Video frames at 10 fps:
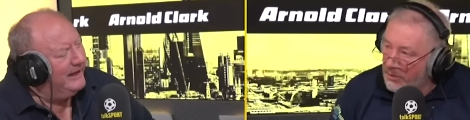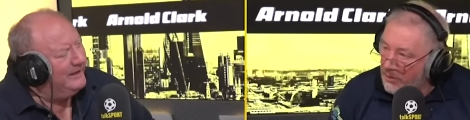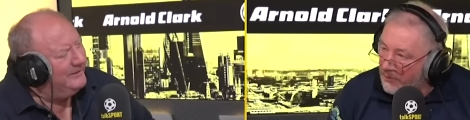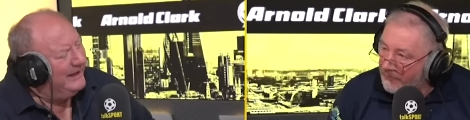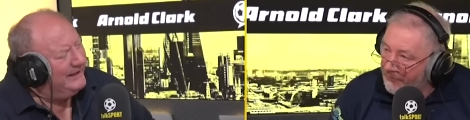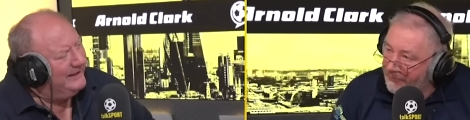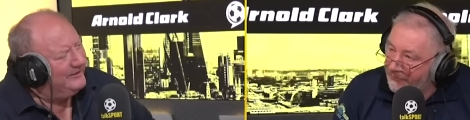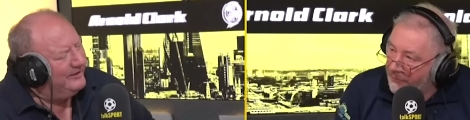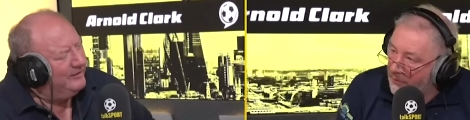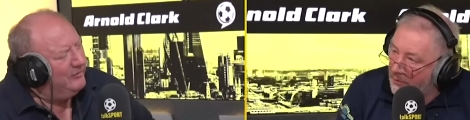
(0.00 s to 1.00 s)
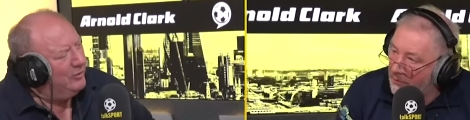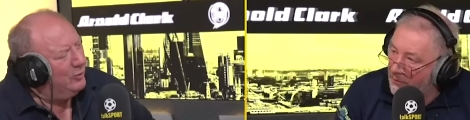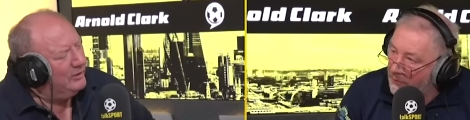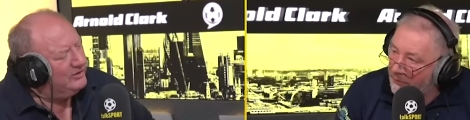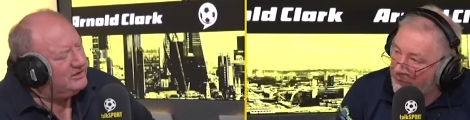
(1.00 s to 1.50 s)
Speaker 1: uh, Ali, it's a difficult
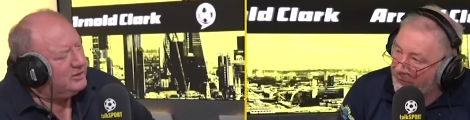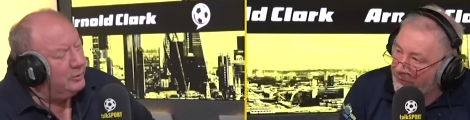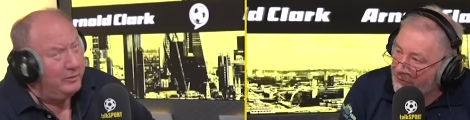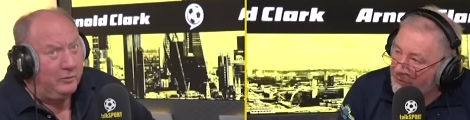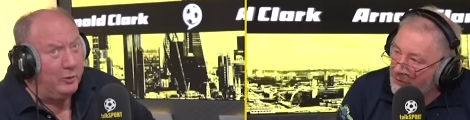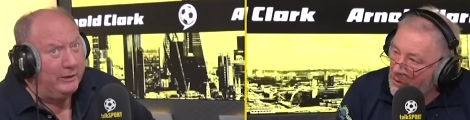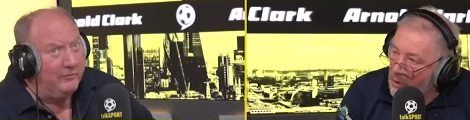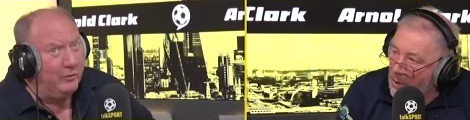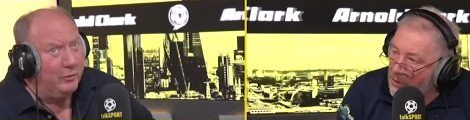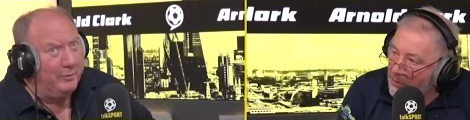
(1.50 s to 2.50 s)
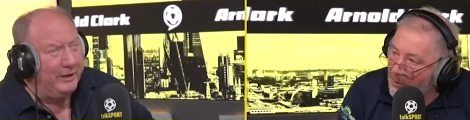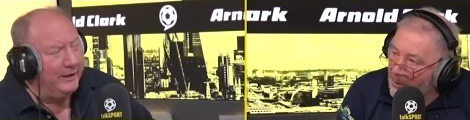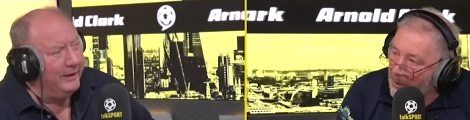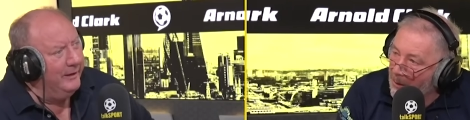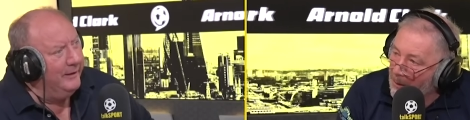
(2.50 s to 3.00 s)
one. Just quick, quickly before we
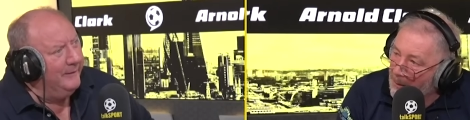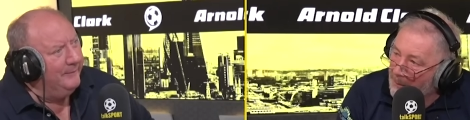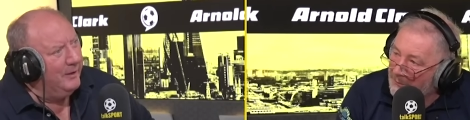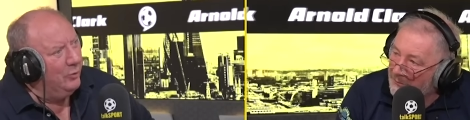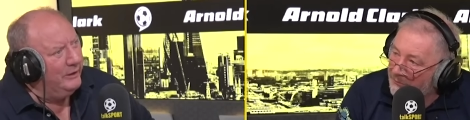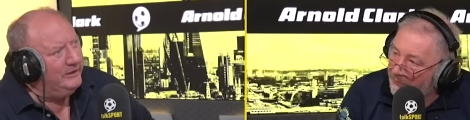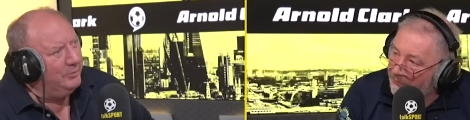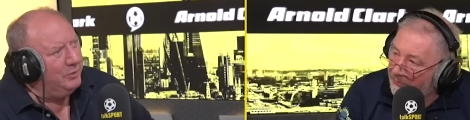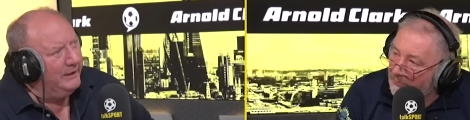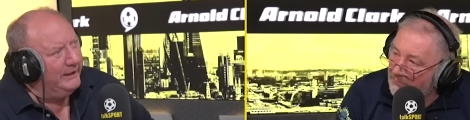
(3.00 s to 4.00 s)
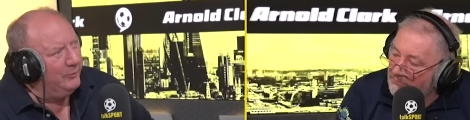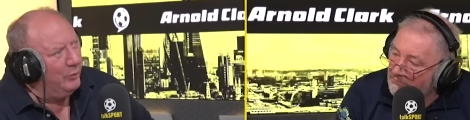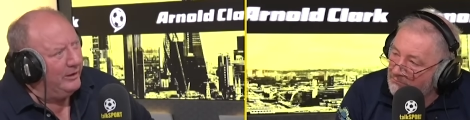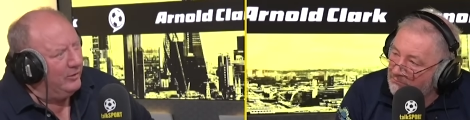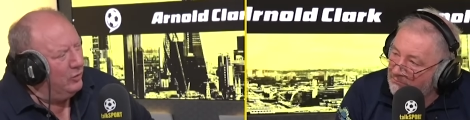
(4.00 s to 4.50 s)
break, when you're playing
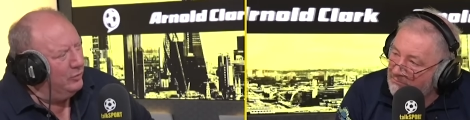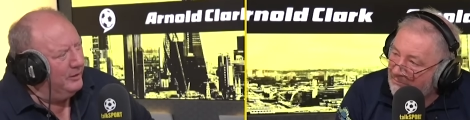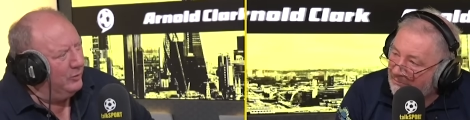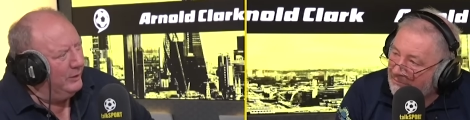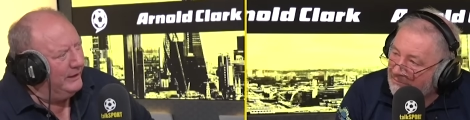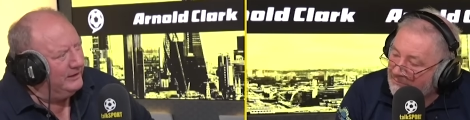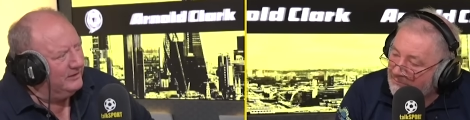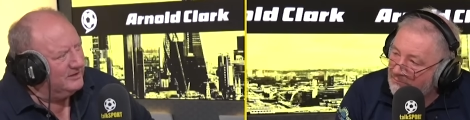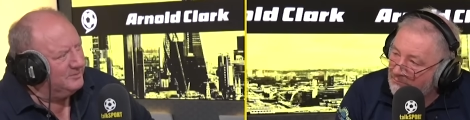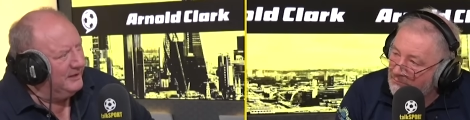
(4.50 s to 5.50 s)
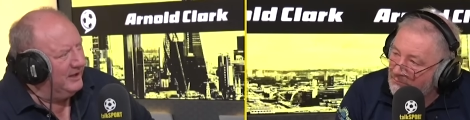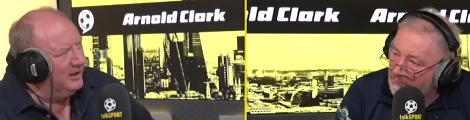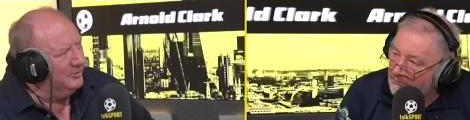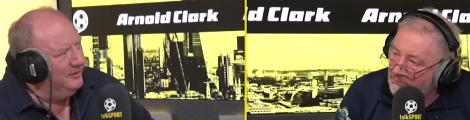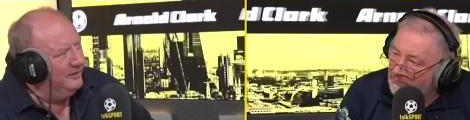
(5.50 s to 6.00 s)
well at home and away, and you've just been
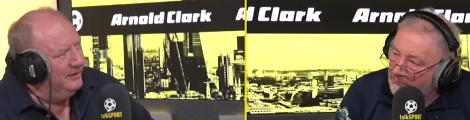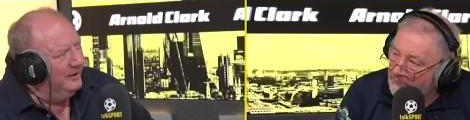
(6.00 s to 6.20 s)
gubbed,